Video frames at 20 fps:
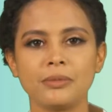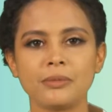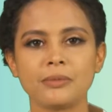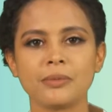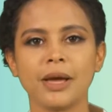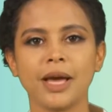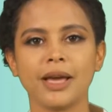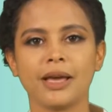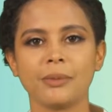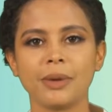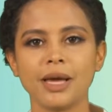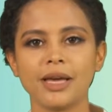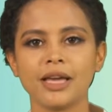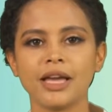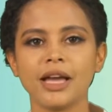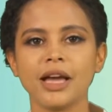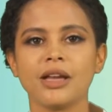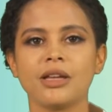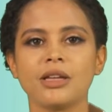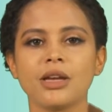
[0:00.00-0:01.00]
Many
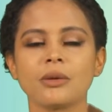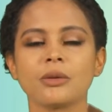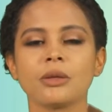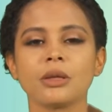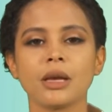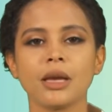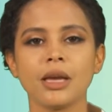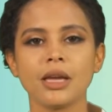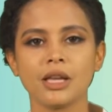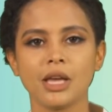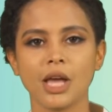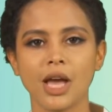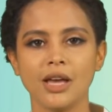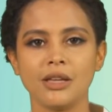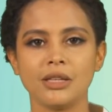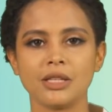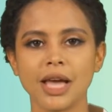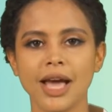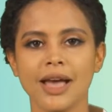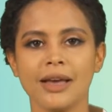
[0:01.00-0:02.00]
medications can
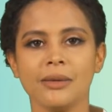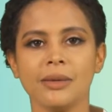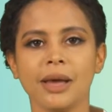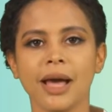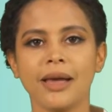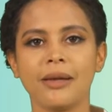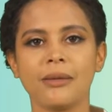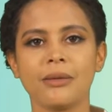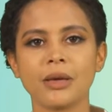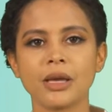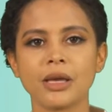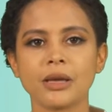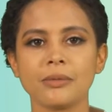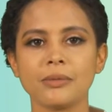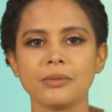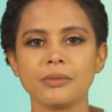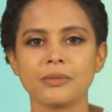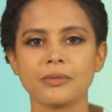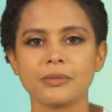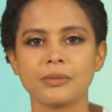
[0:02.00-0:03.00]
cause side effects.
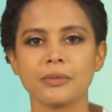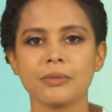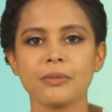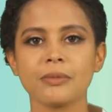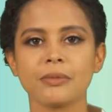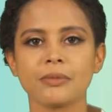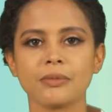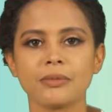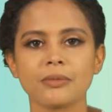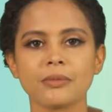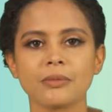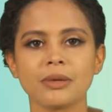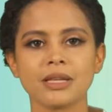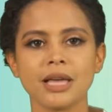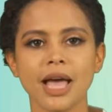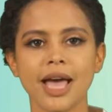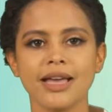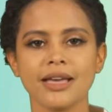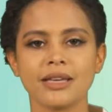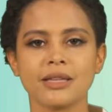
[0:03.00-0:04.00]
A
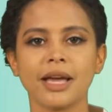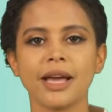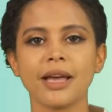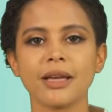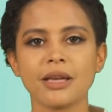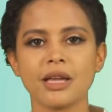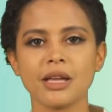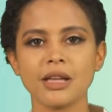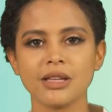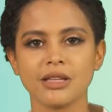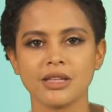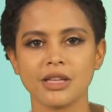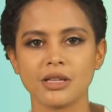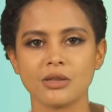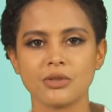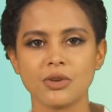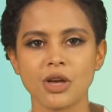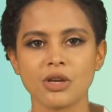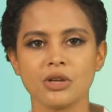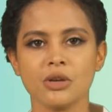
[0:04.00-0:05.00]
side effect is an
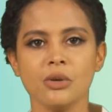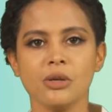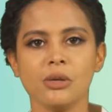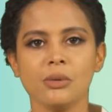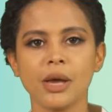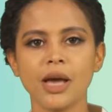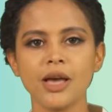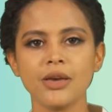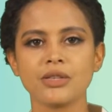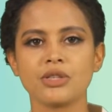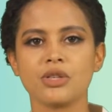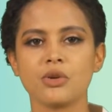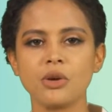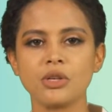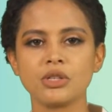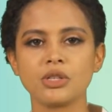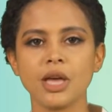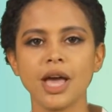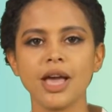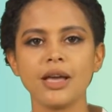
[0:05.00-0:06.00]
adverse response to a
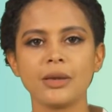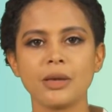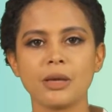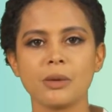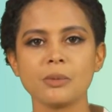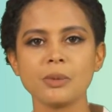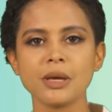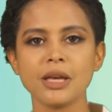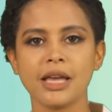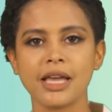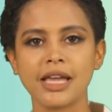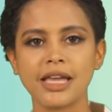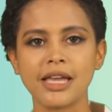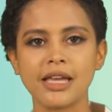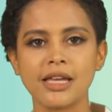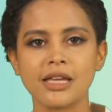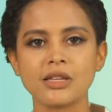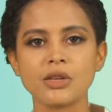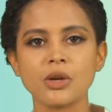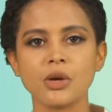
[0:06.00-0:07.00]
drug when
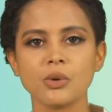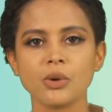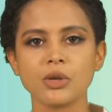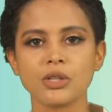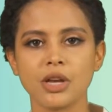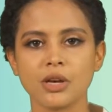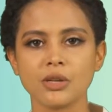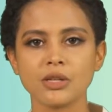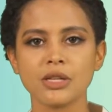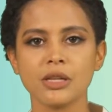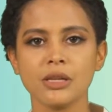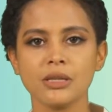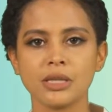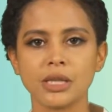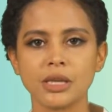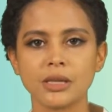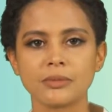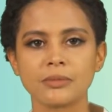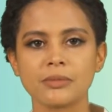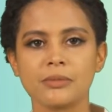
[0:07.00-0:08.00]
taken in normal doses.
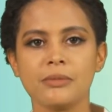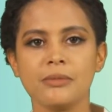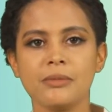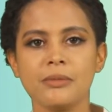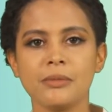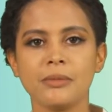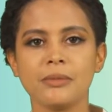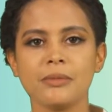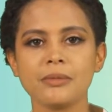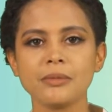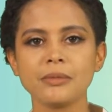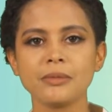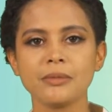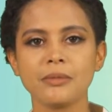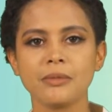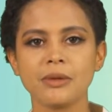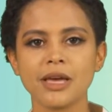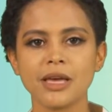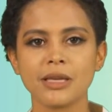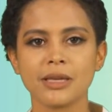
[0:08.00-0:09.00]

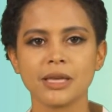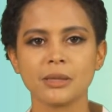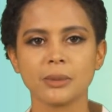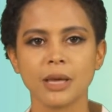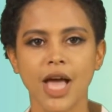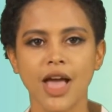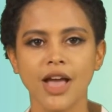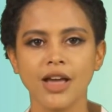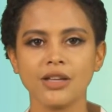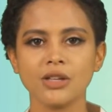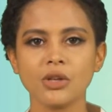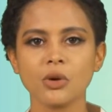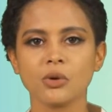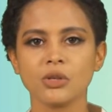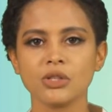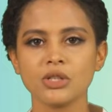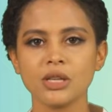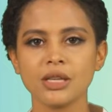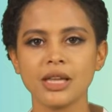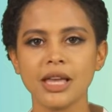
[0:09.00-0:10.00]
It can be mild or
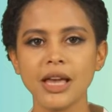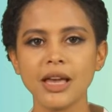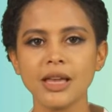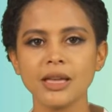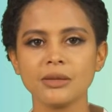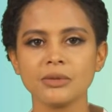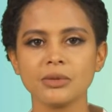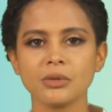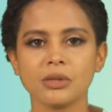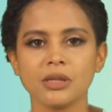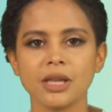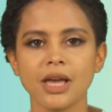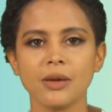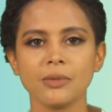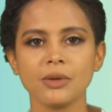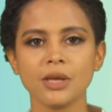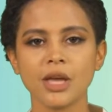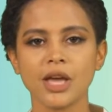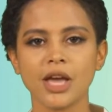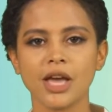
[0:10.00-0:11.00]
severe,
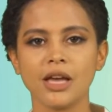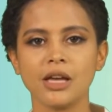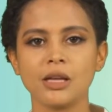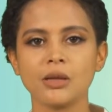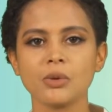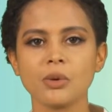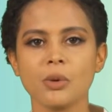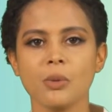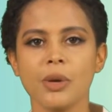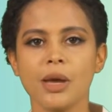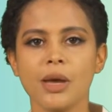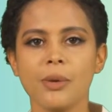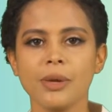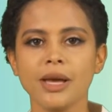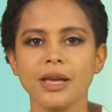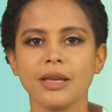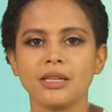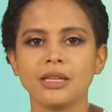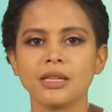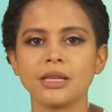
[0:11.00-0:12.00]
temporary or
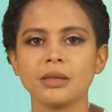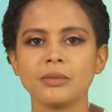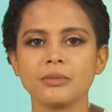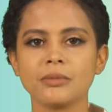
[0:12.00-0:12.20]
permanent.